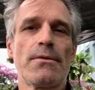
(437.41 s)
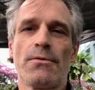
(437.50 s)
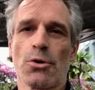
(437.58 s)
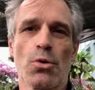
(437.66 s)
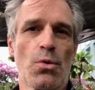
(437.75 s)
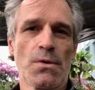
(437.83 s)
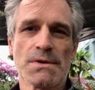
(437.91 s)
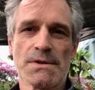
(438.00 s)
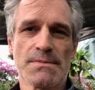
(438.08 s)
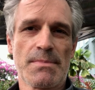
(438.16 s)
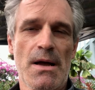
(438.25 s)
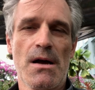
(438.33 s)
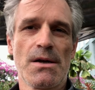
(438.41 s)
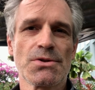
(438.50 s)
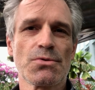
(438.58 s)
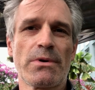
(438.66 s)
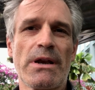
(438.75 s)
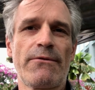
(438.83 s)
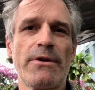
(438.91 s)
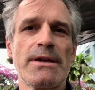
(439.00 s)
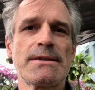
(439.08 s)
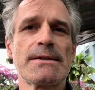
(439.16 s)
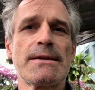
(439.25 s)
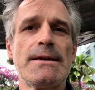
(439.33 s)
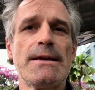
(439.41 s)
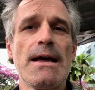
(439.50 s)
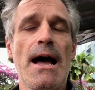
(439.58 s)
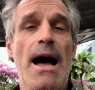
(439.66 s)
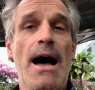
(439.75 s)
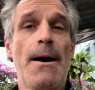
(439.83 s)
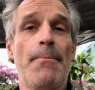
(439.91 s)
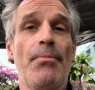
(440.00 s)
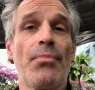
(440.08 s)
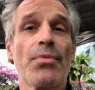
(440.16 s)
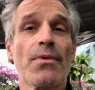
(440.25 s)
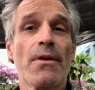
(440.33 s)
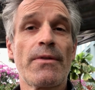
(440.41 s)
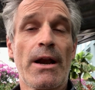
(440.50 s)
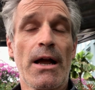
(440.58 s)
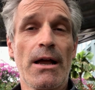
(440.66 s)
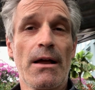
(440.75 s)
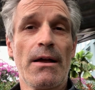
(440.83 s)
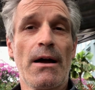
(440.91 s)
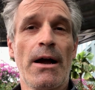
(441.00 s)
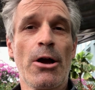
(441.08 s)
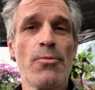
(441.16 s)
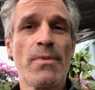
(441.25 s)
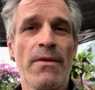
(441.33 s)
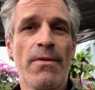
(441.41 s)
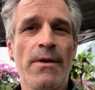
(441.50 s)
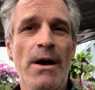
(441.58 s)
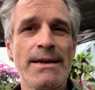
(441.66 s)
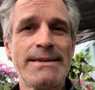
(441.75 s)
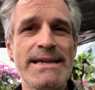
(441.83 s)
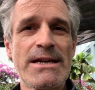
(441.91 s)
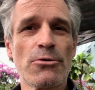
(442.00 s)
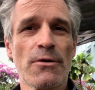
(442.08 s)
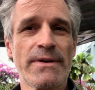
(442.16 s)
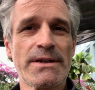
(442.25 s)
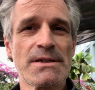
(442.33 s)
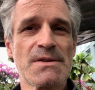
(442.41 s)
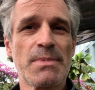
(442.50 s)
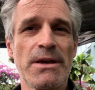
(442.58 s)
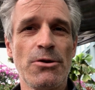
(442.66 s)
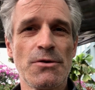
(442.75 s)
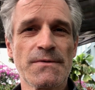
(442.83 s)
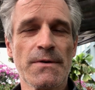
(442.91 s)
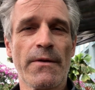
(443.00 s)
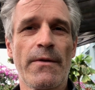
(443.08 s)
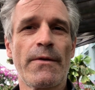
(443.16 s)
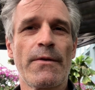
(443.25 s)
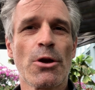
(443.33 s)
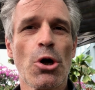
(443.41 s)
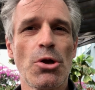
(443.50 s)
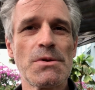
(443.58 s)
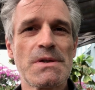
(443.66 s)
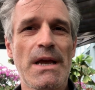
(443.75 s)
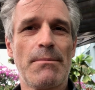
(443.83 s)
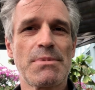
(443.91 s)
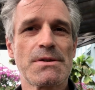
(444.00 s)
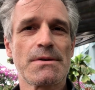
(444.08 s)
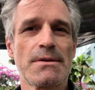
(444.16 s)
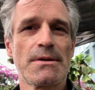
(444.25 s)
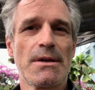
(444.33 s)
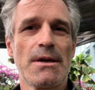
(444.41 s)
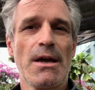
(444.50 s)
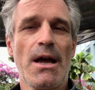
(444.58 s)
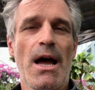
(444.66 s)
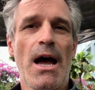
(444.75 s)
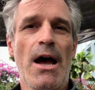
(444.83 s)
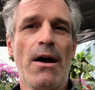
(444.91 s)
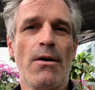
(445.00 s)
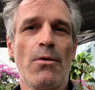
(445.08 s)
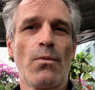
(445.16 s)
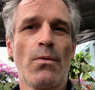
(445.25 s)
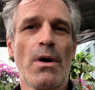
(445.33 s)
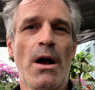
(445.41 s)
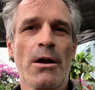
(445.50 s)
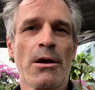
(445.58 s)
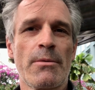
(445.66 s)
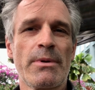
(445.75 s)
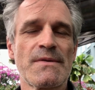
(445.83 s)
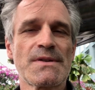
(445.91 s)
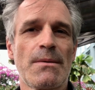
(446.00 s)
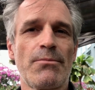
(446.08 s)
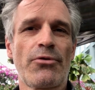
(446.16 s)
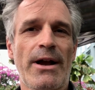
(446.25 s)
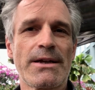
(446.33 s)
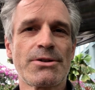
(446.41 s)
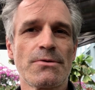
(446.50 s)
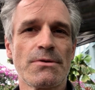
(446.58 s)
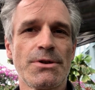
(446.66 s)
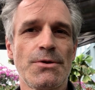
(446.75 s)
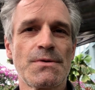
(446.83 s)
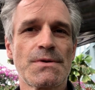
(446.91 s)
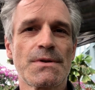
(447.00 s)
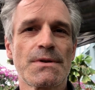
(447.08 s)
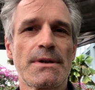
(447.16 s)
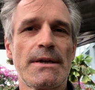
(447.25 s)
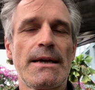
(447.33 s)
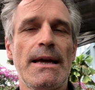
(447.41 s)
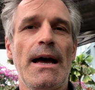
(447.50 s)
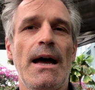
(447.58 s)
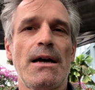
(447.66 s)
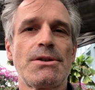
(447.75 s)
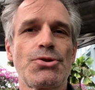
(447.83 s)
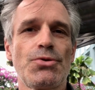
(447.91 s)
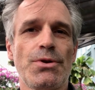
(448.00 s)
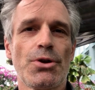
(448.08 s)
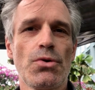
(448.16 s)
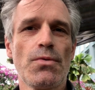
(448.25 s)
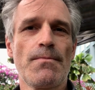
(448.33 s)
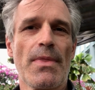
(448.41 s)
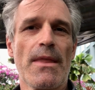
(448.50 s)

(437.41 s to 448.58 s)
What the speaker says: the course has passed, or whatever it is, then I hope that the idea of it has been useful, and the concepts are going to be of some practical use to you.